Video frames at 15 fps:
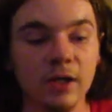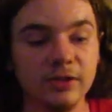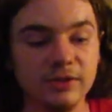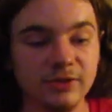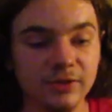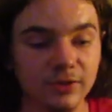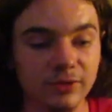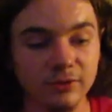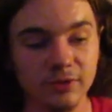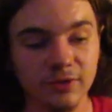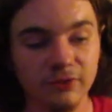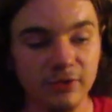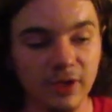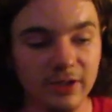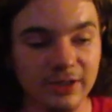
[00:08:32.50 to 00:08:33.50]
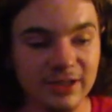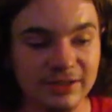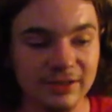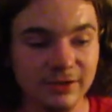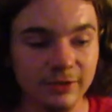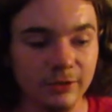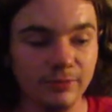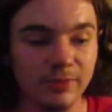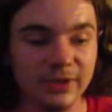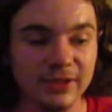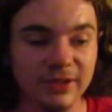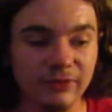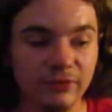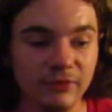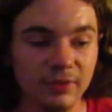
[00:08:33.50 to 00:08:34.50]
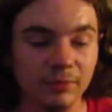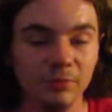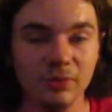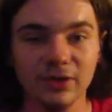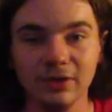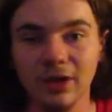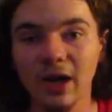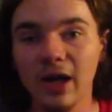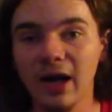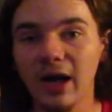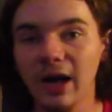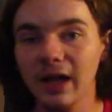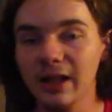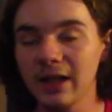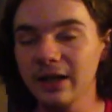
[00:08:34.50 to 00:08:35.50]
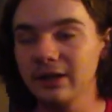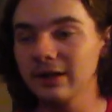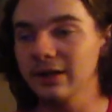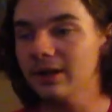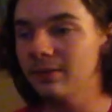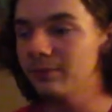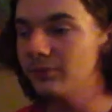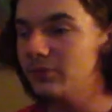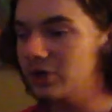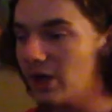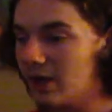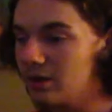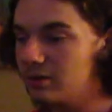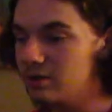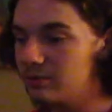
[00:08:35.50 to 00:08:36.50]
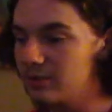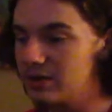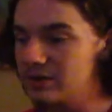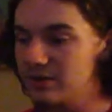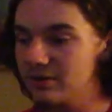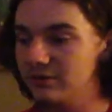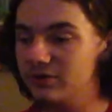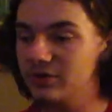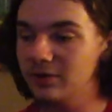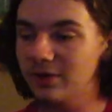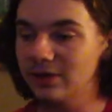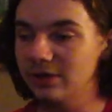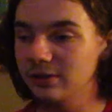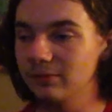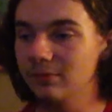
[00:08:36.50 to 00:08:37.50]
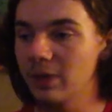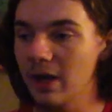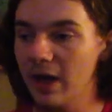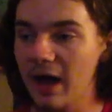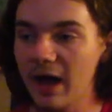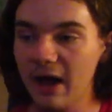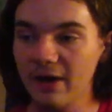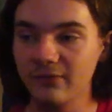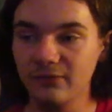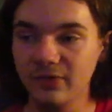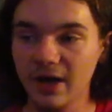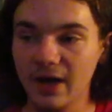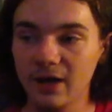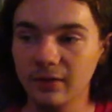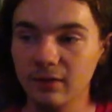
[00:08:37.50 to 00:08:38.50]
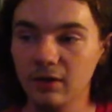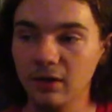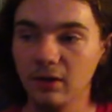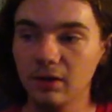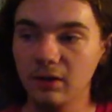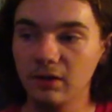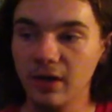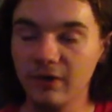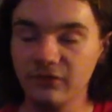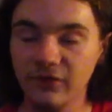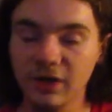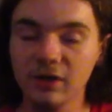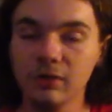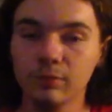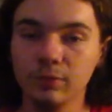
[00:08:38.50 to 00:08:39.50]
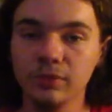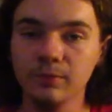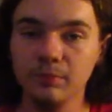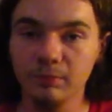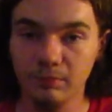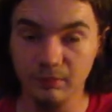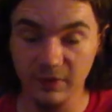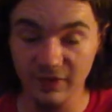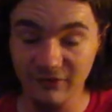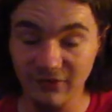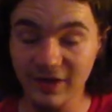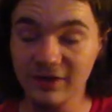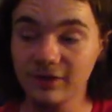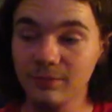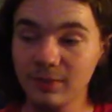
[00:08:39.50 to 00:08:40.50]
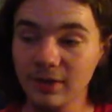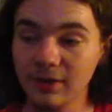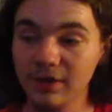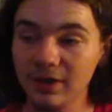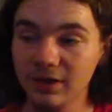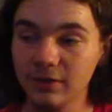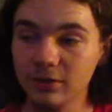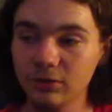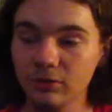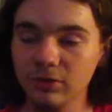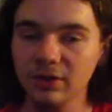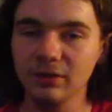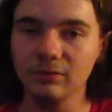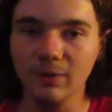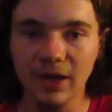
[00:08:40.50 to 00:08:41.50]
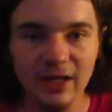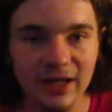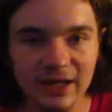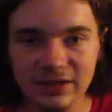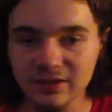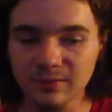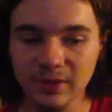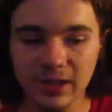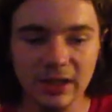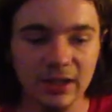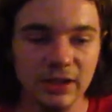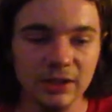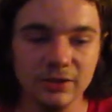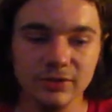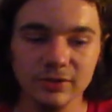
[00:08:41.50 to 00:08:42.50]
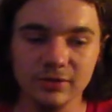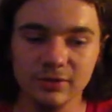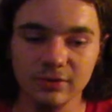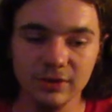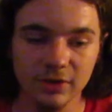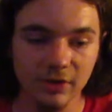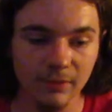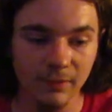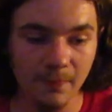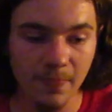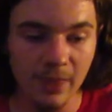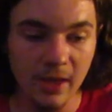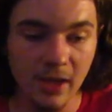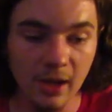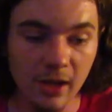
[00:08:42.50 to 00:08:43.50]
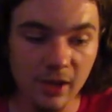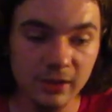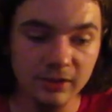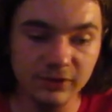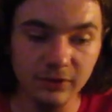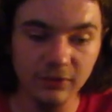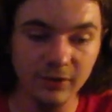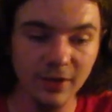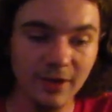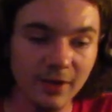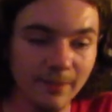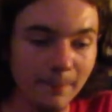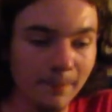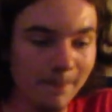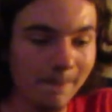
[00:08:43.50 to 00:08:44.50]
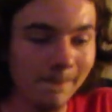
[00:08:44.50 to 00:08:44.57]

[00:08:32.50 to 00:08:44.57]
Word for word: so I feel like that's a little bit different, but I like that I'm challenging myself so I could have that available availability to do it in my next paintings or you know so on.